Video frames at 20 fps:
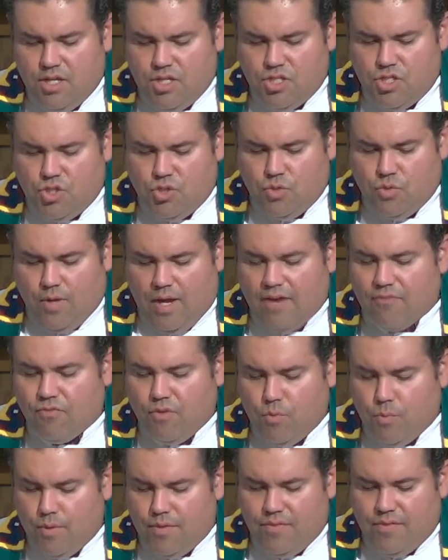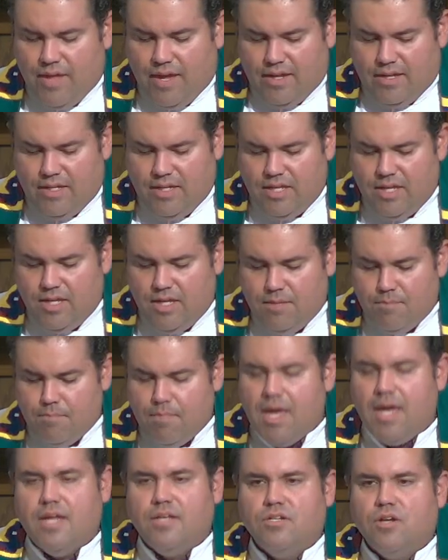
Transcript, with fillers: to everyone that he met.